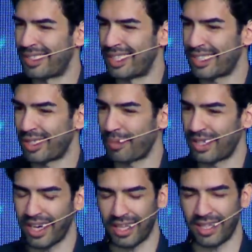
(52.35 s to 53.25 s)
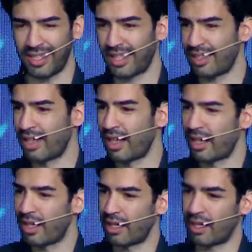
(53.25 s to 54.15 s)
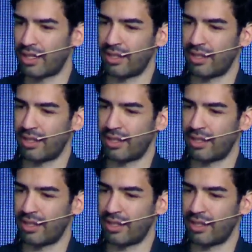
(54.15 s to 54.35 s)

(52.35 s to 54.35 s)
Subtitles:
this topic. I think in